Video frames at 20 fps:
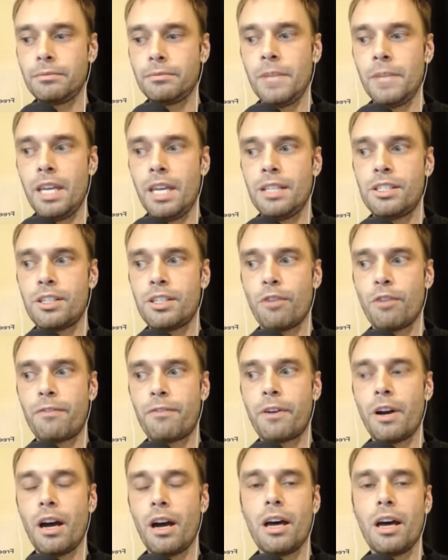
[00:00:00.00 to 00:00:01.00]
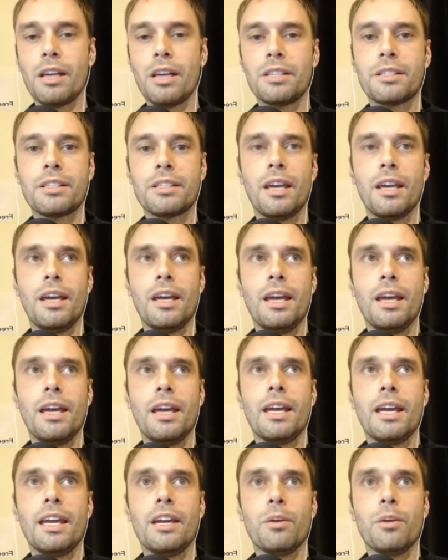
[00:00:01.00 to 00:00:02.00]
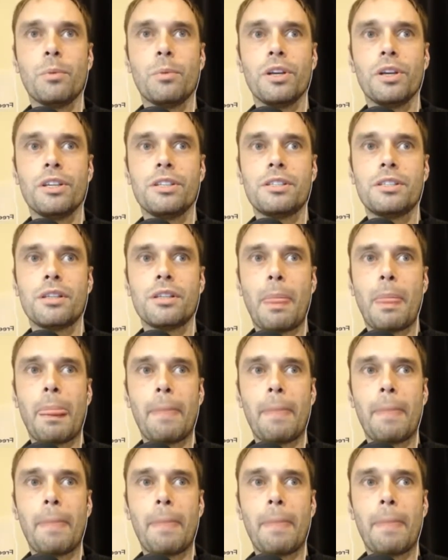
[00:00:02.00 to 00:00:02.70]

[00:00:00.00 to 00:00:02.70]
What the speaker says: And so for us, it was,